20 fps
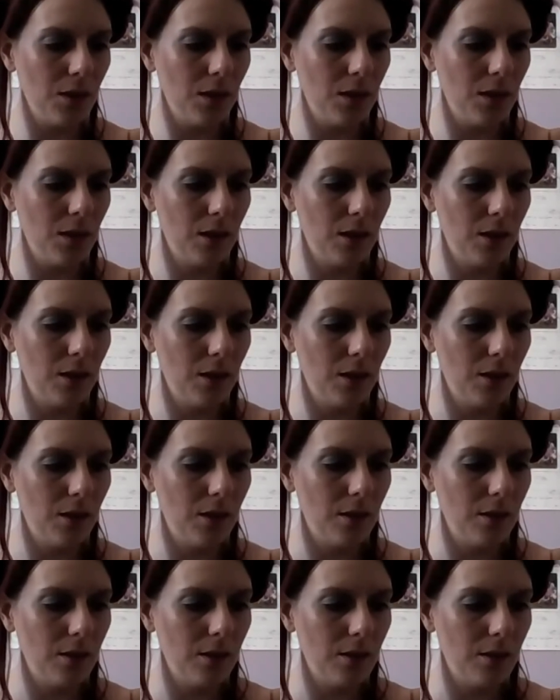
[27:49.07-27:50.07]

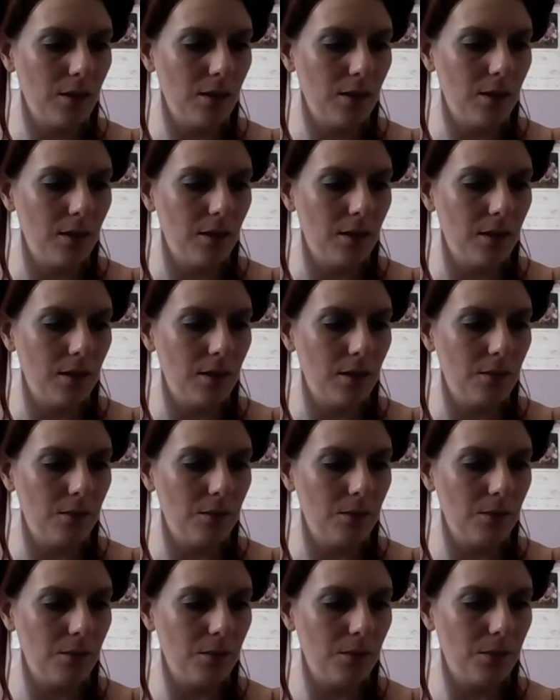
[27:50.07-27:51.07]

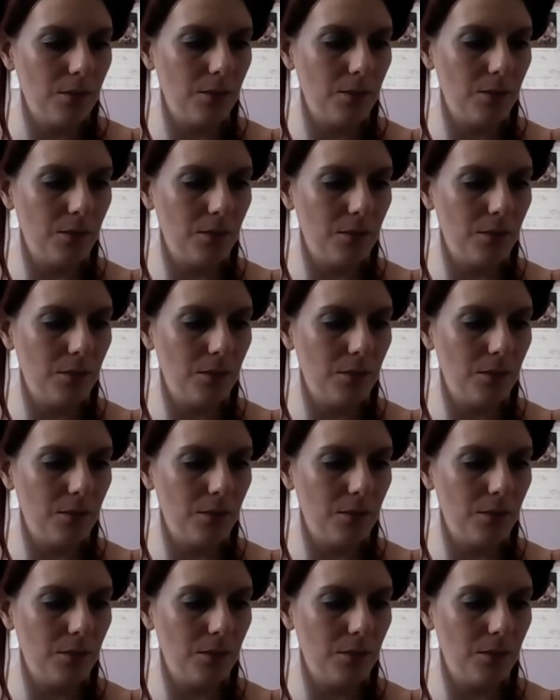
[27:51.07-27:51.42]
No one is speaking in this clip.